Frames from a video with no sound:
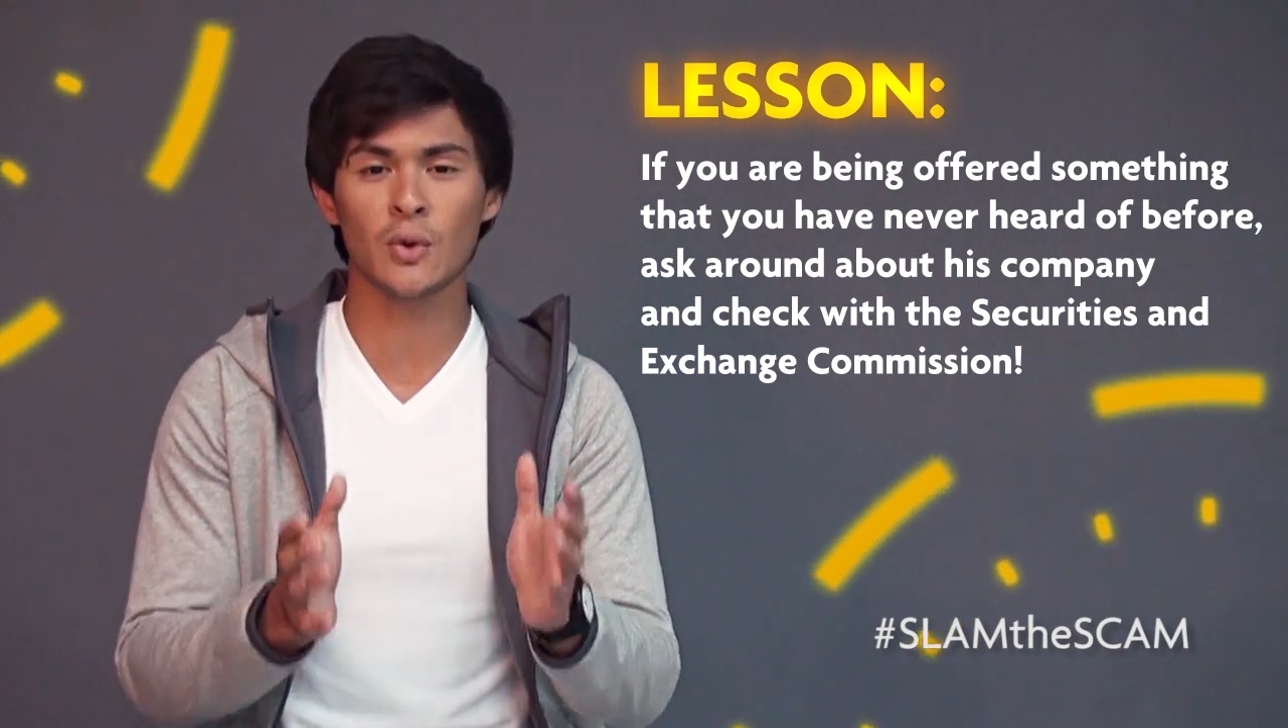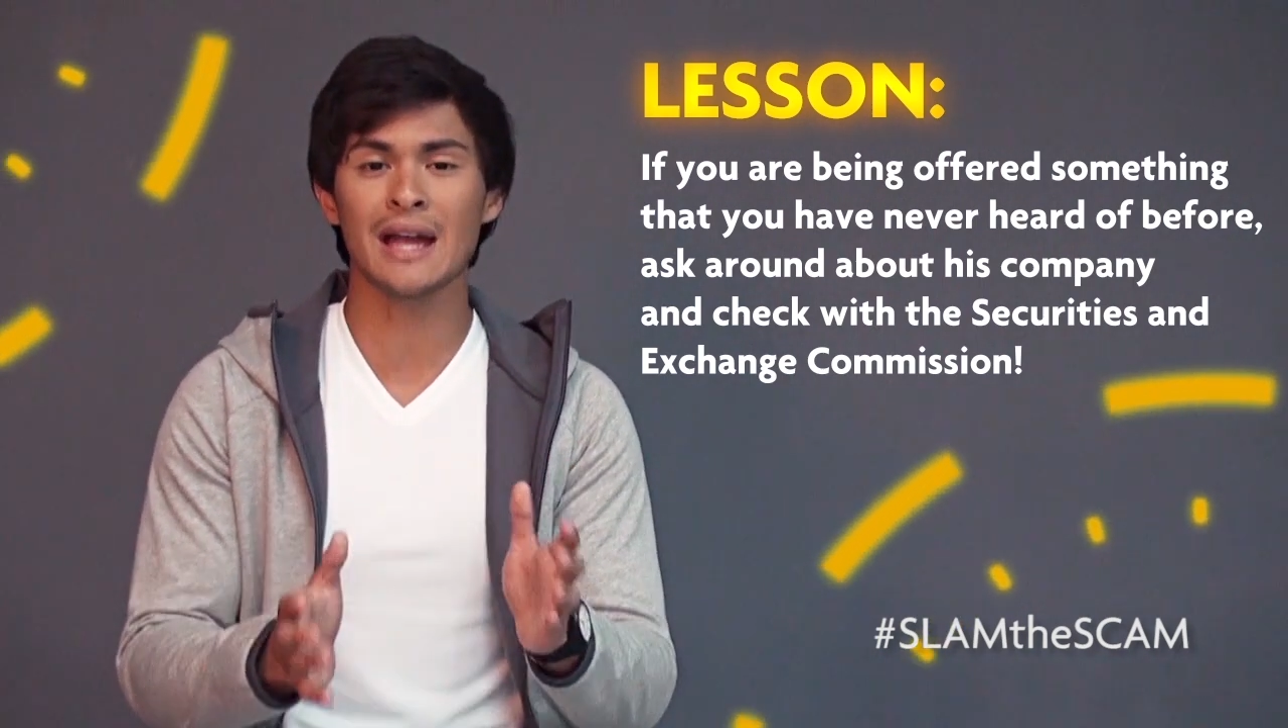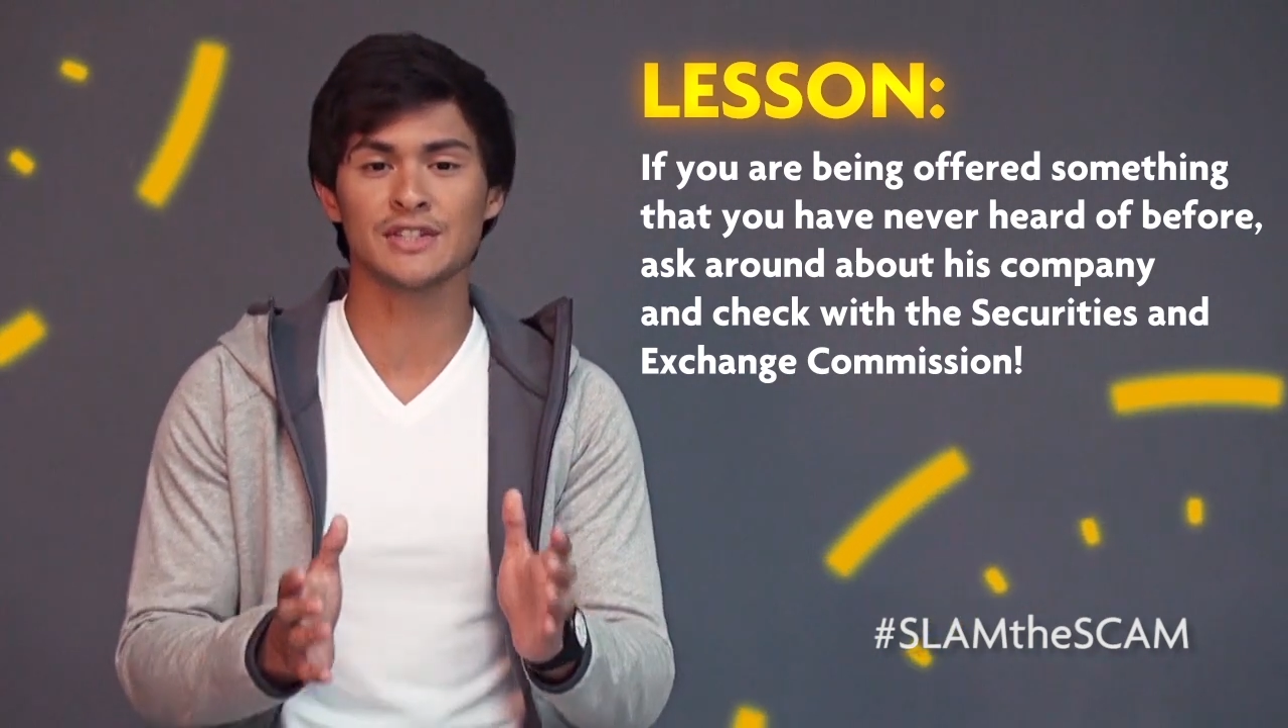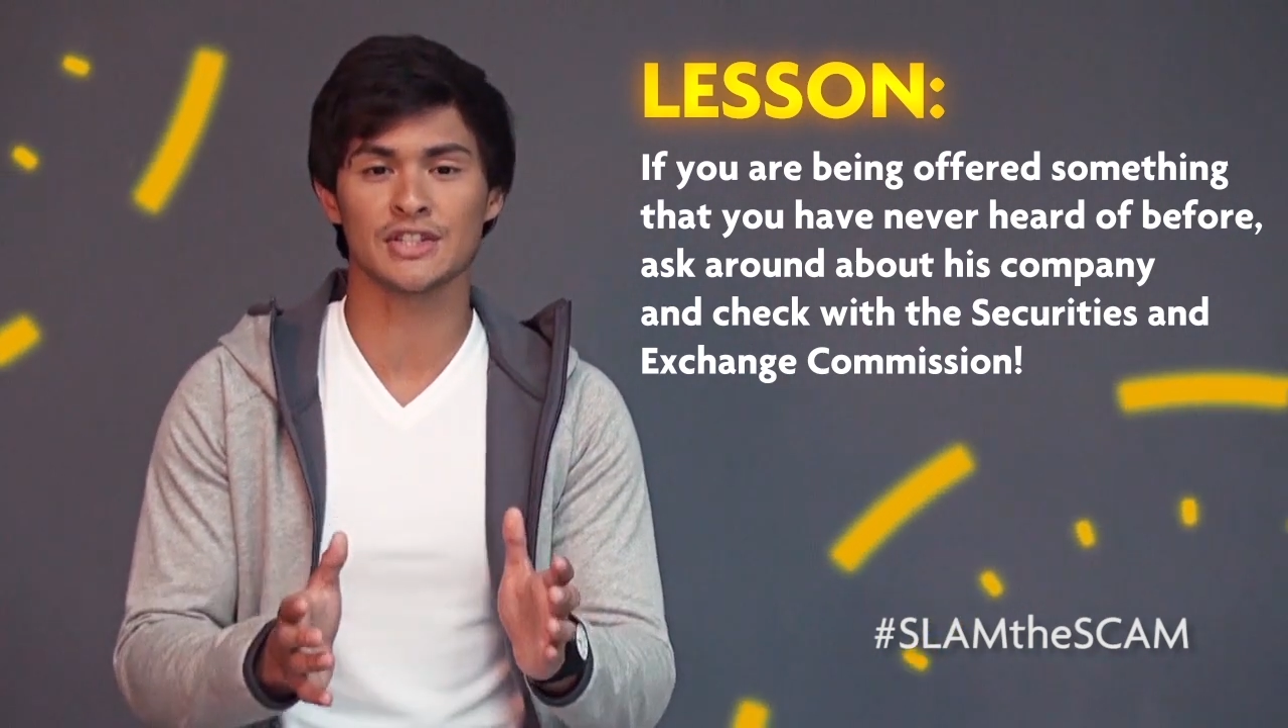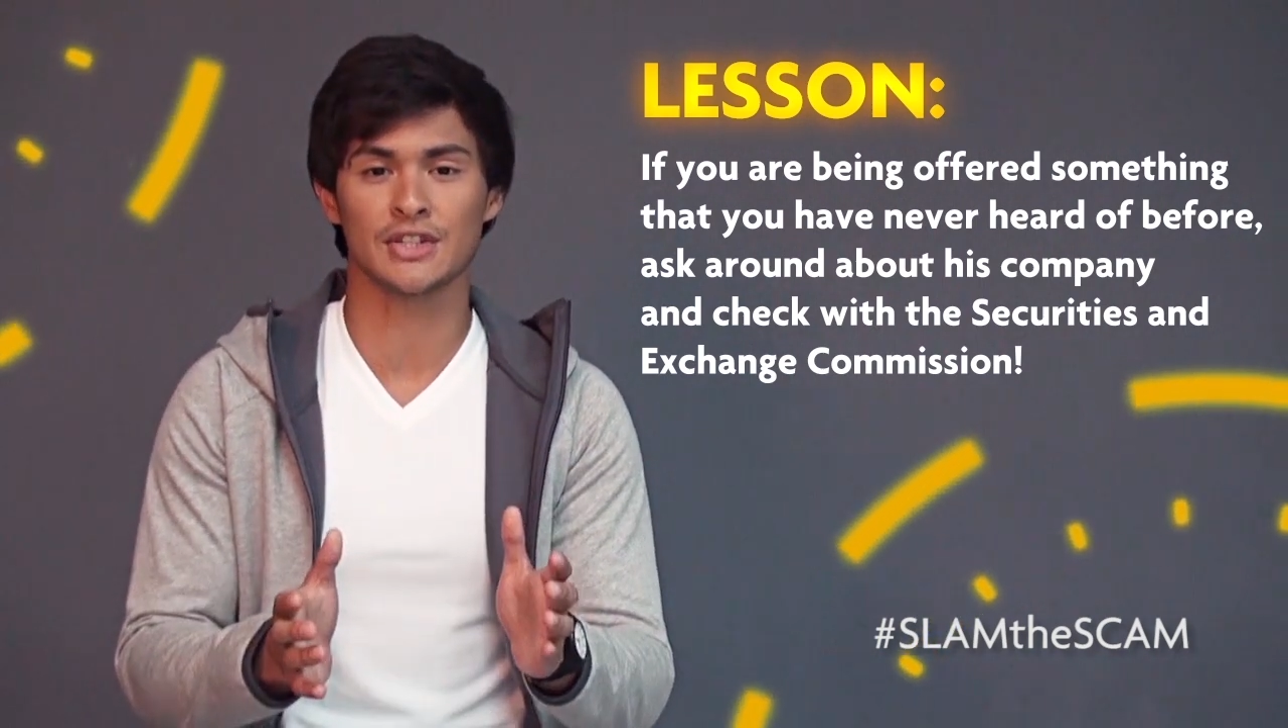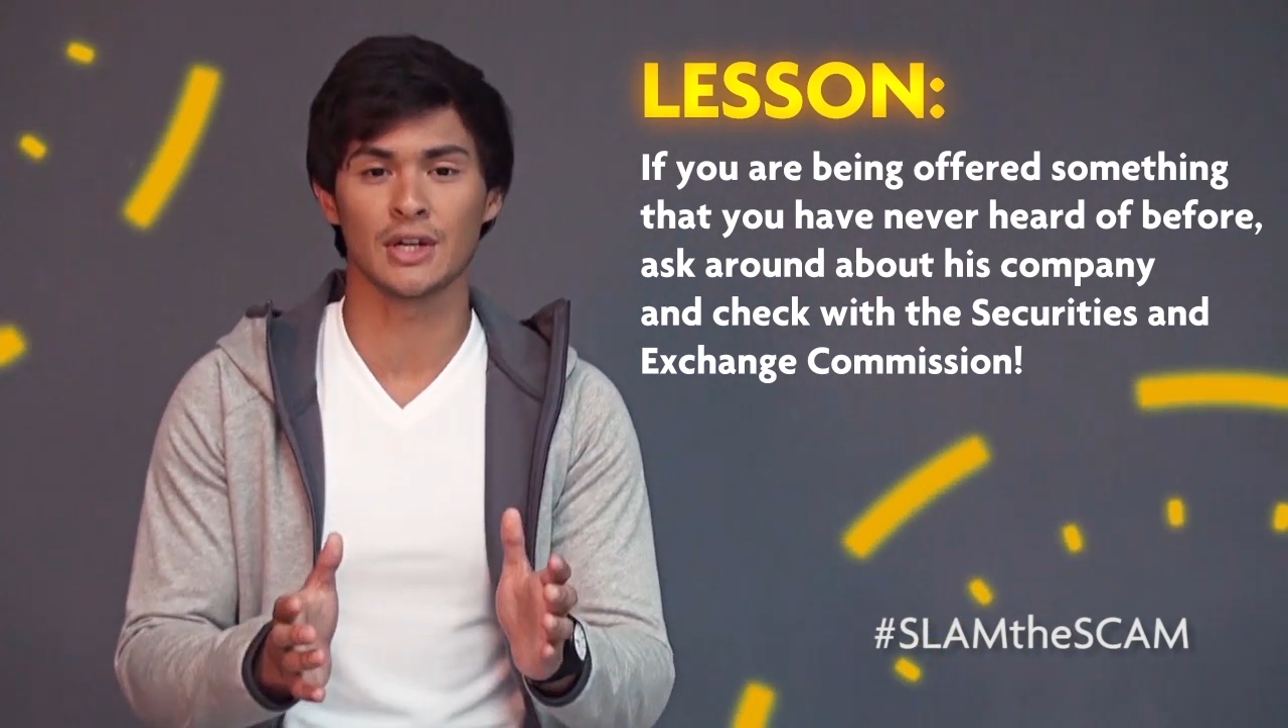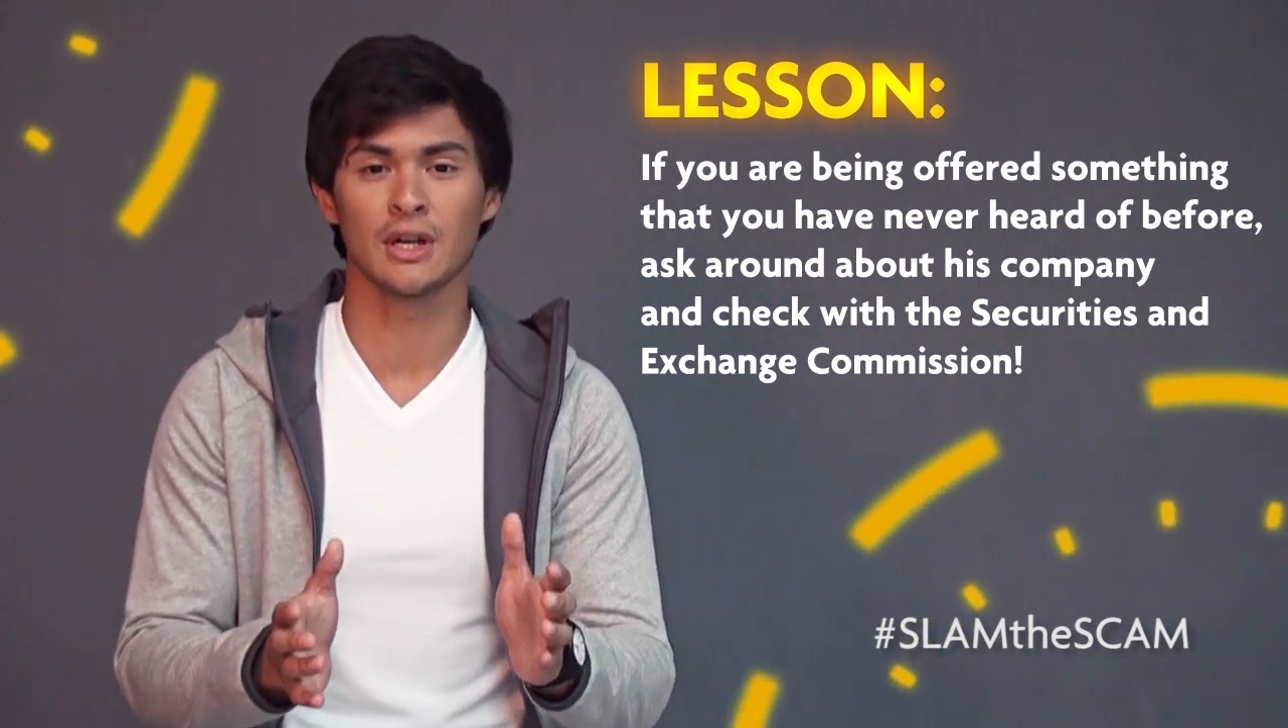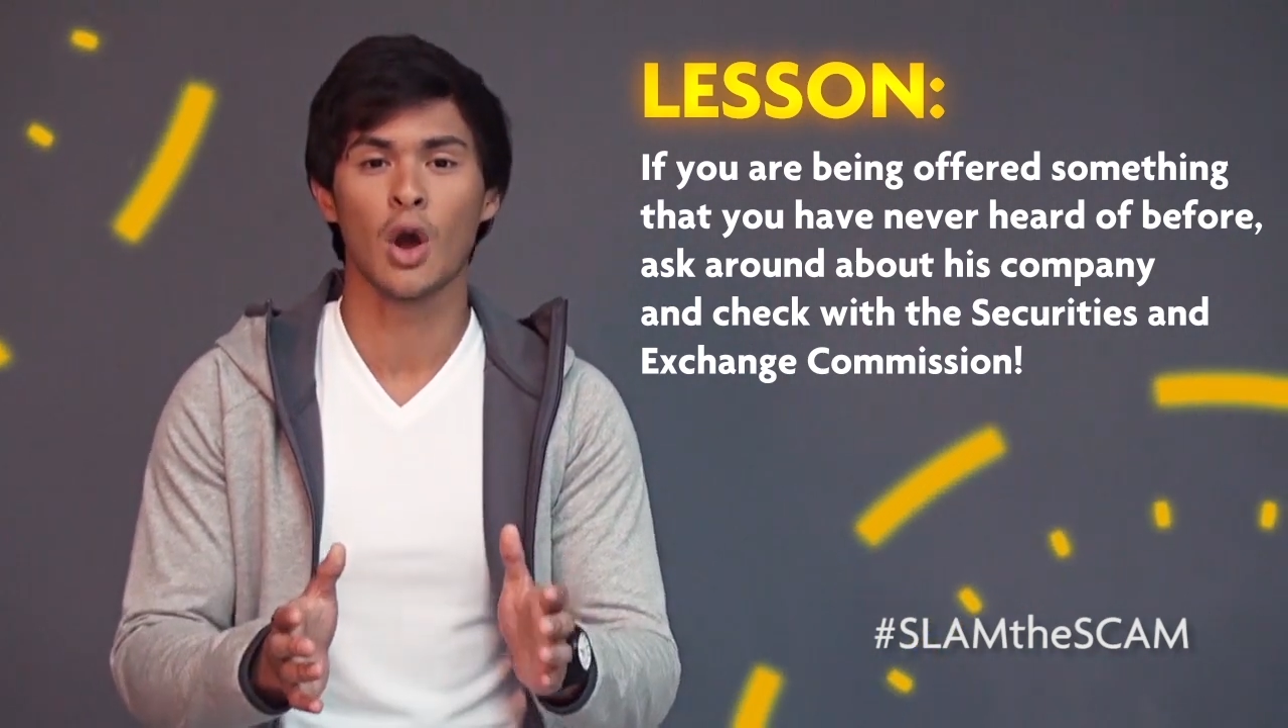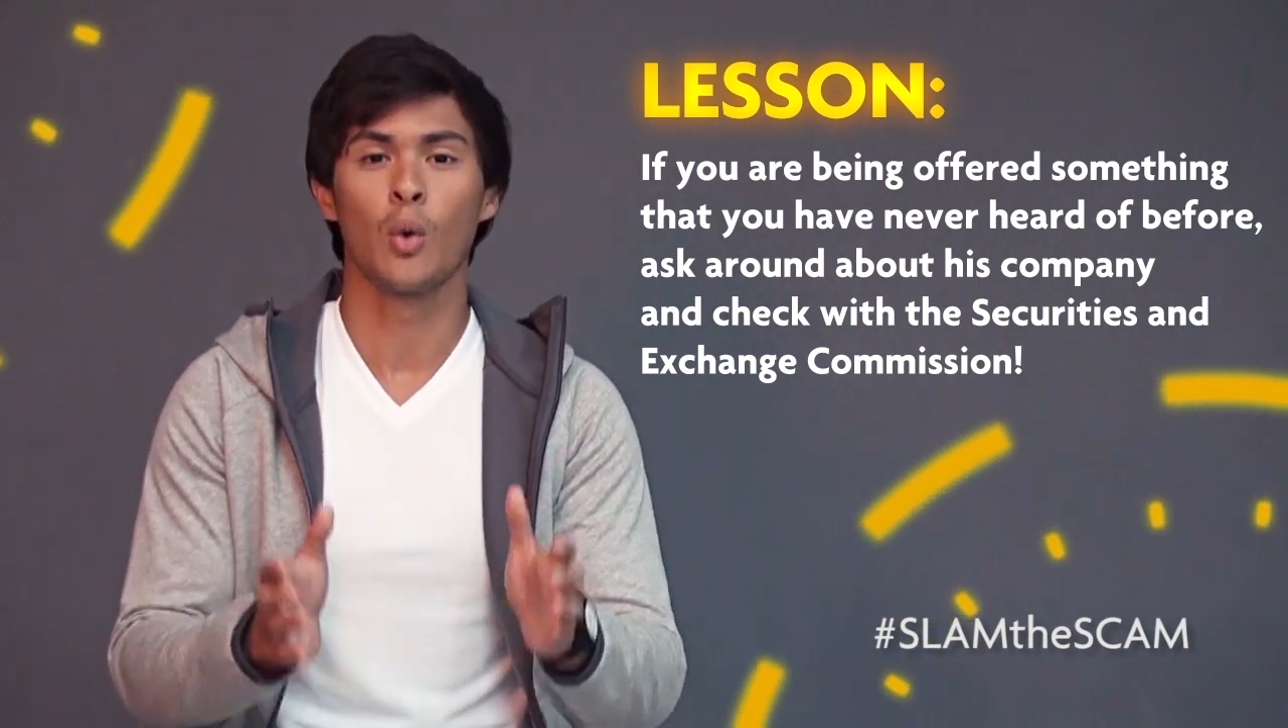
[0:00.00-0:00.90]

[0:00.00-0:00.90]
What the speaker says: registered